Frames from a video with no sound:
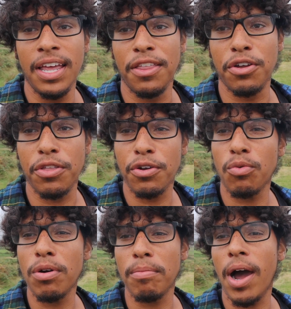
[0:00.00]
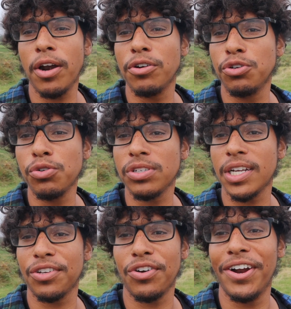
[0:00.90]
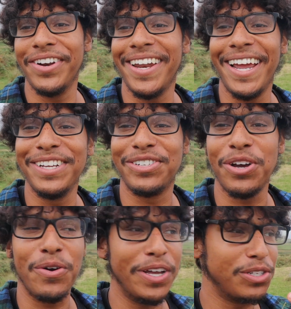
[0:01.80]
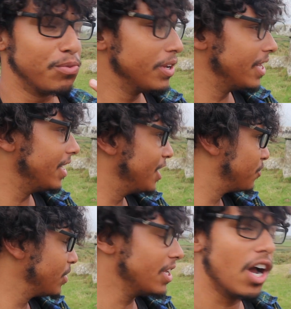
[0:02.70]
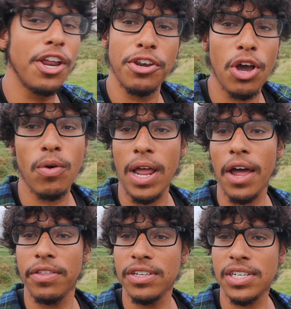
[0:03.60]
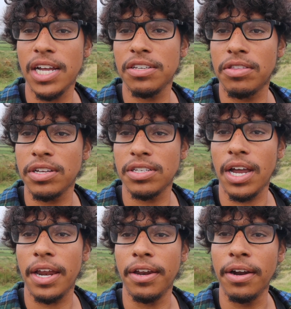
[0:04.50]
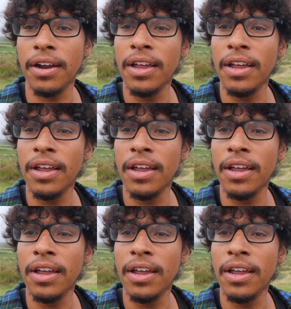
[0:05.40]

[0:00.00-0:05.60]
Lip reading: there weren't modern tools like there are today, so it's really unknown how these kinds of things got here.